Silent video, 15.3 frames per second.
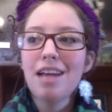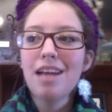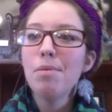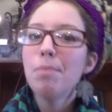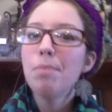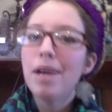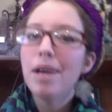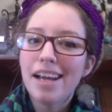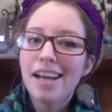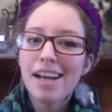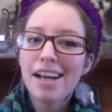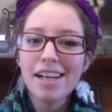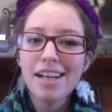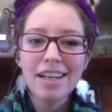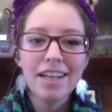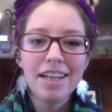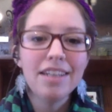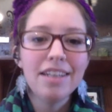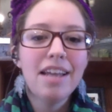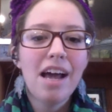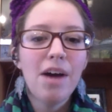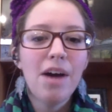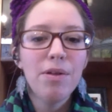Monday, and
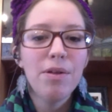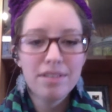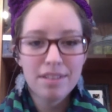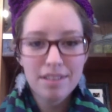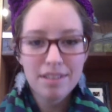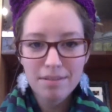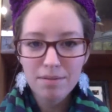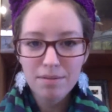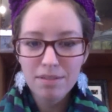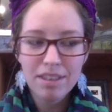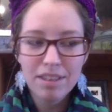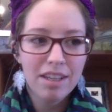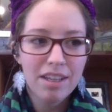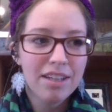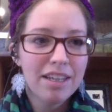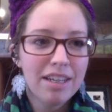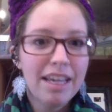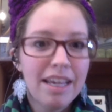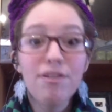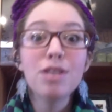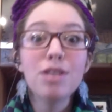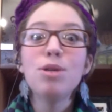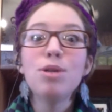now there's the
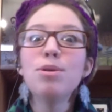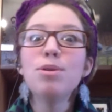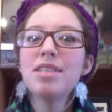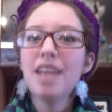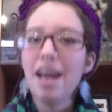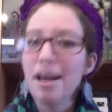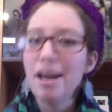Giving Tuesday,